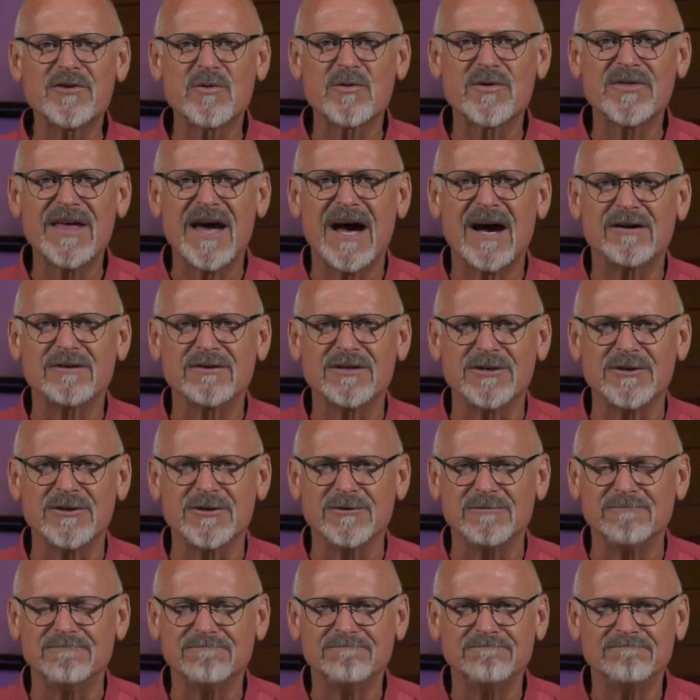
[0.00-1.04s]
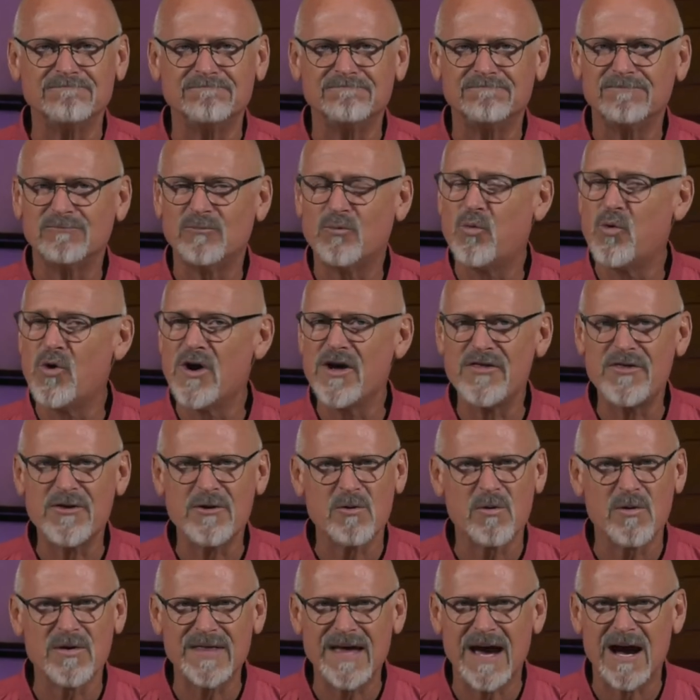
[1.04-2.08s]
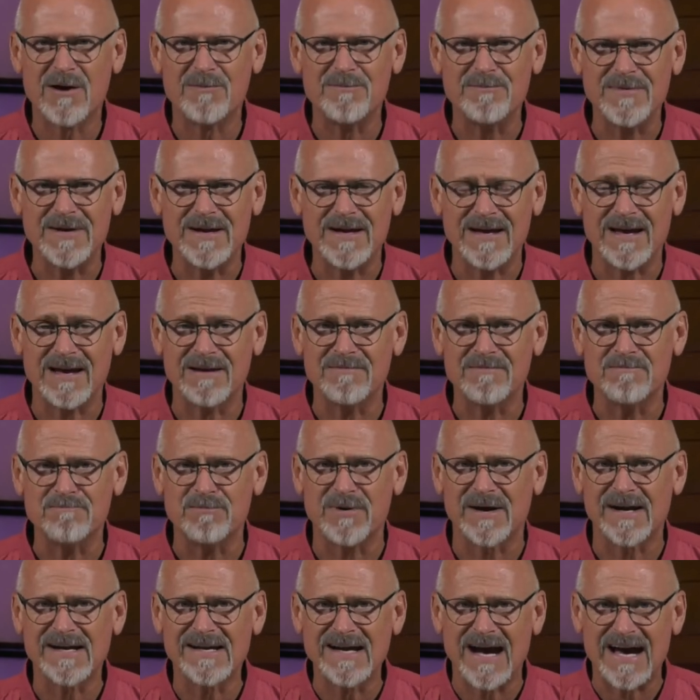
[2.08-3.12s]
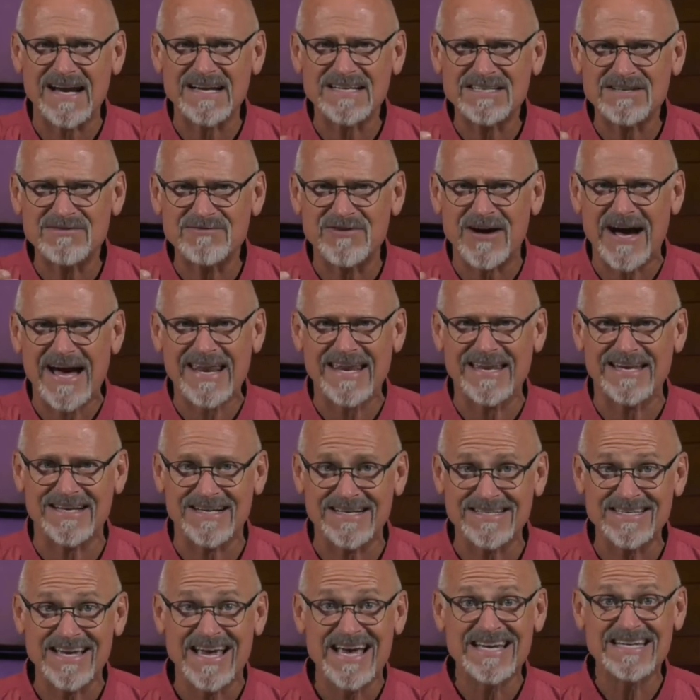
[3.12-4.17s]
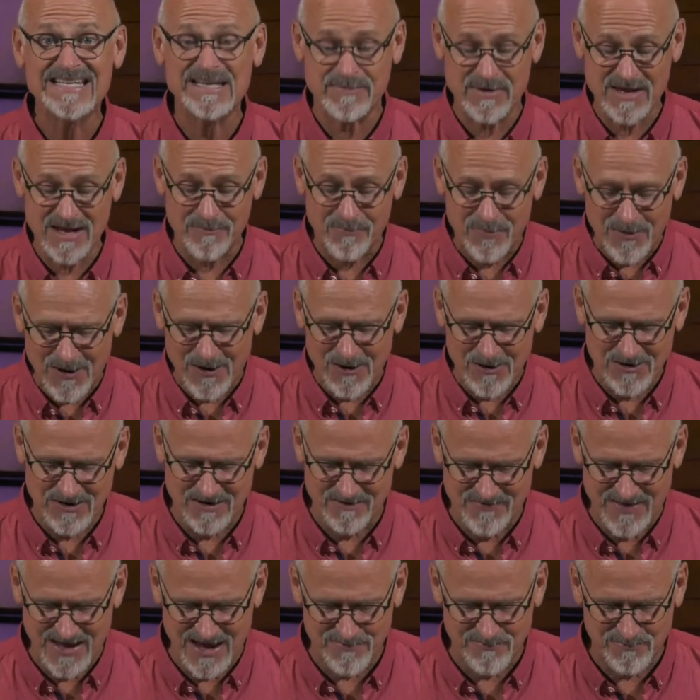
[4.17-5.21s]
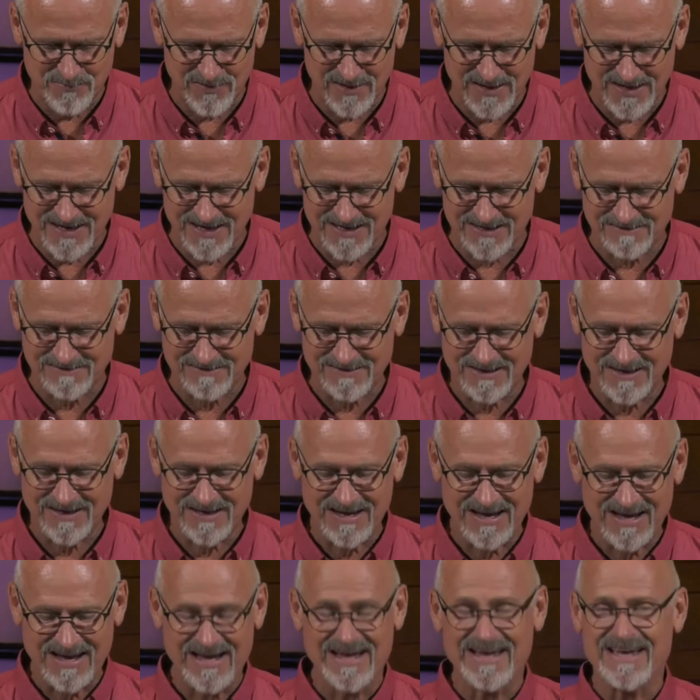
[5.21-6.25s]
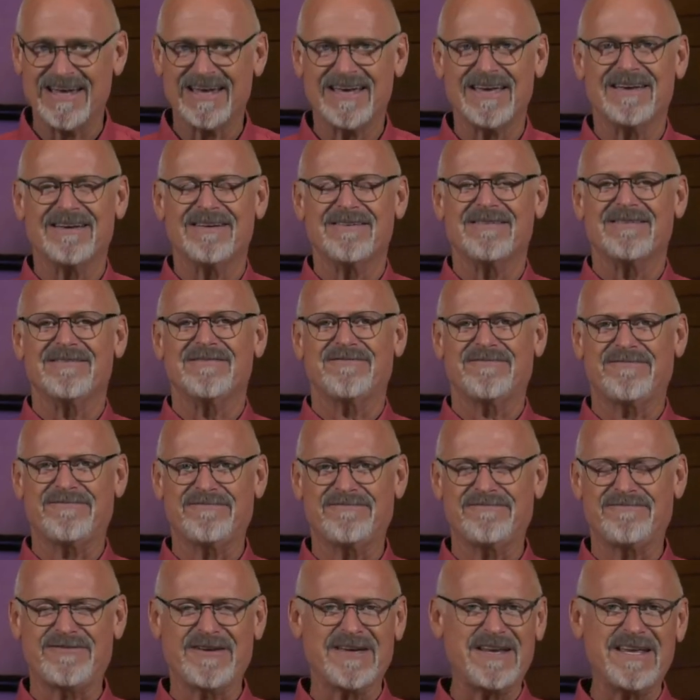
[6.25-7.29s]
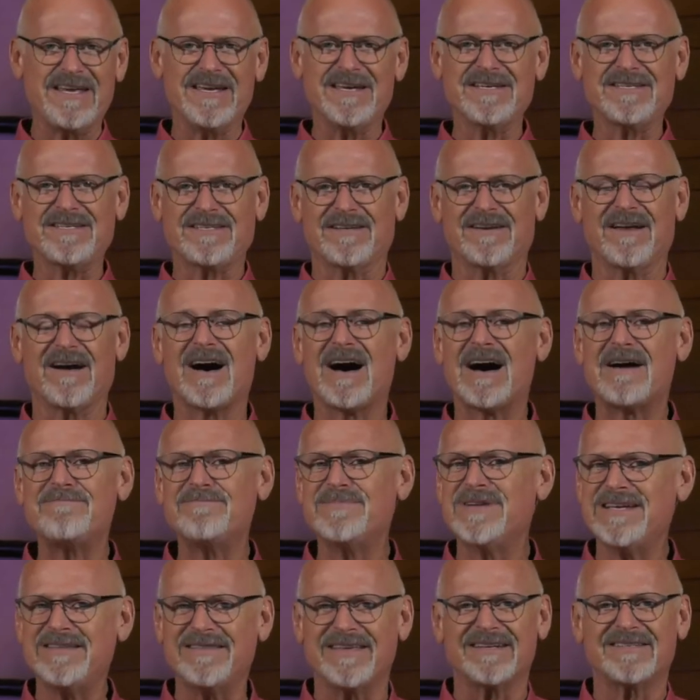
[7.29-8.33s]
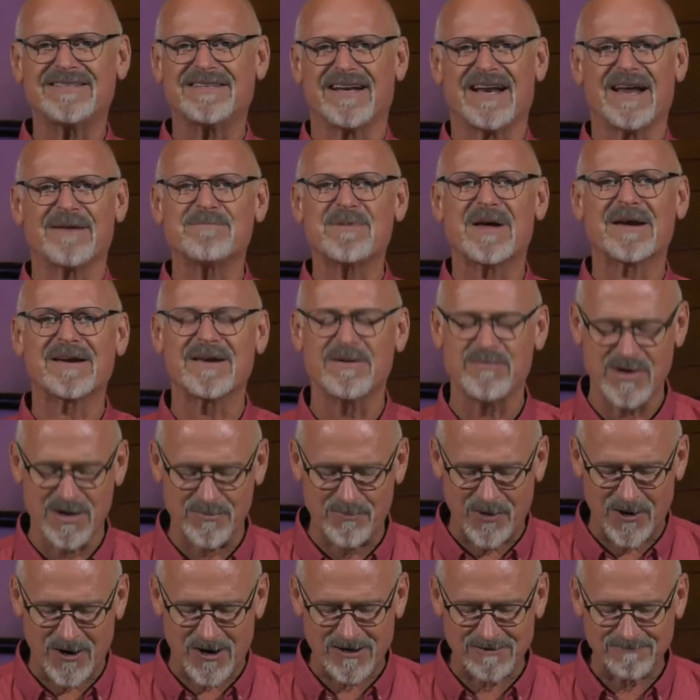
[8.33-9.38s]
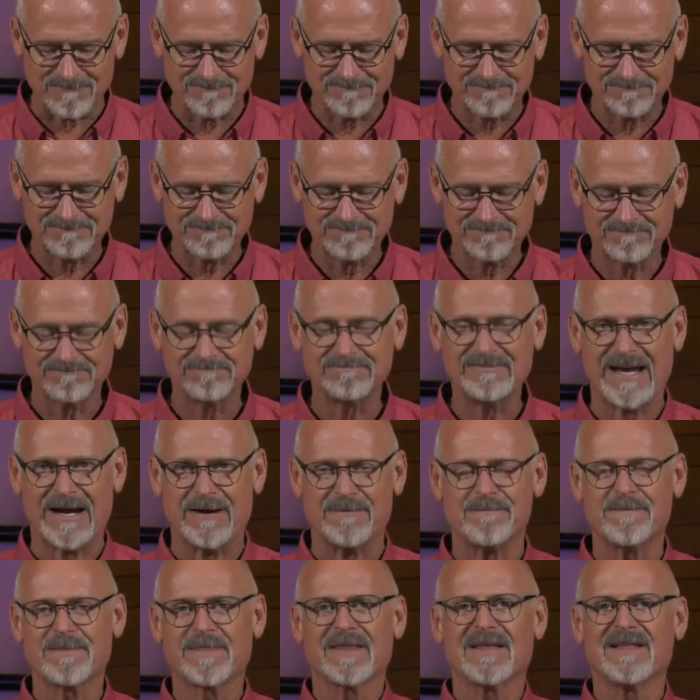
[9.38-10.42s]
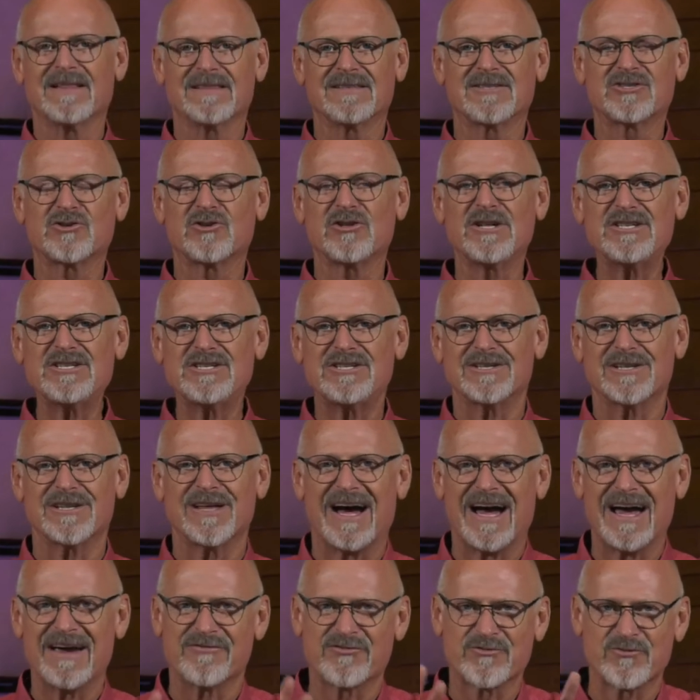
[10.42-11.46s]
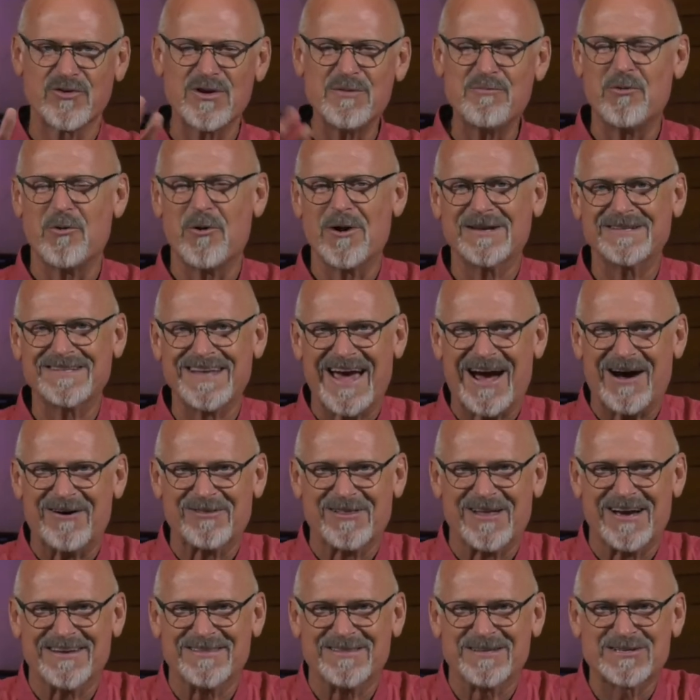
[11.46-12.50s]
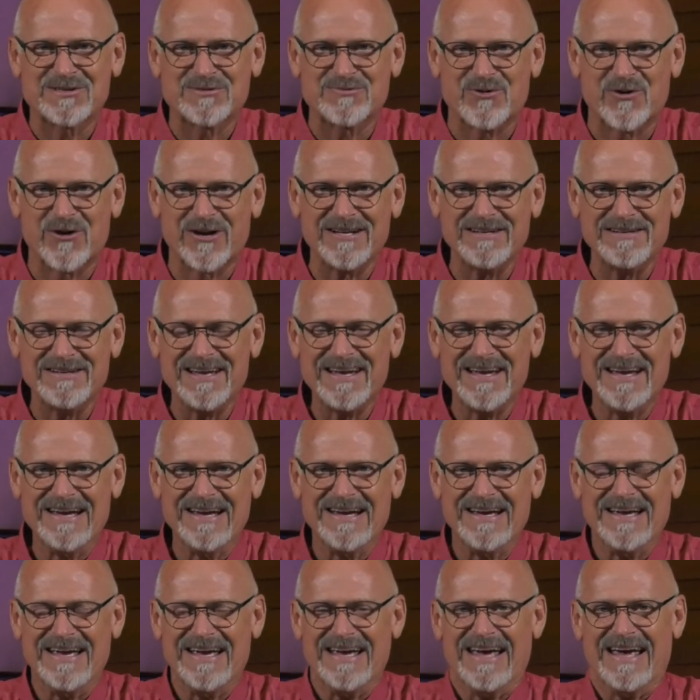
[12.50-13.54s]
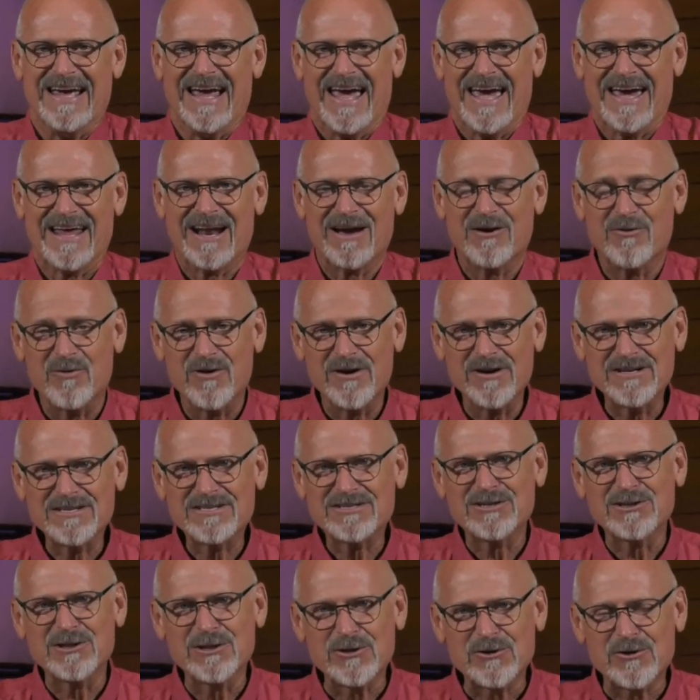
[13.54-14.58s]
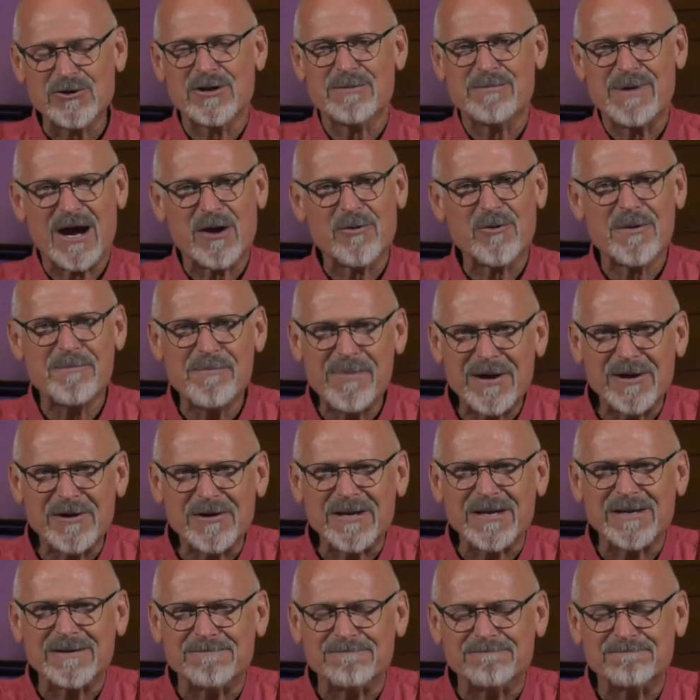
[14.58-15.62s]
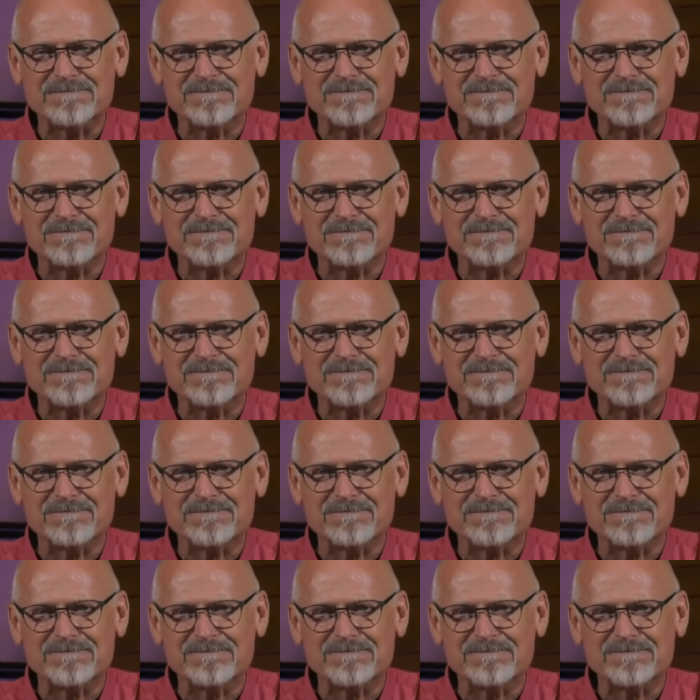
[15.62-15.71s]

or without you, with or without me. But God is inviting us to be a part of that plan. Phineas and Hophni, they said, I'm not going to be a part. Now, so I have 3 points outlined this morning, and I want us to learn about rebellion.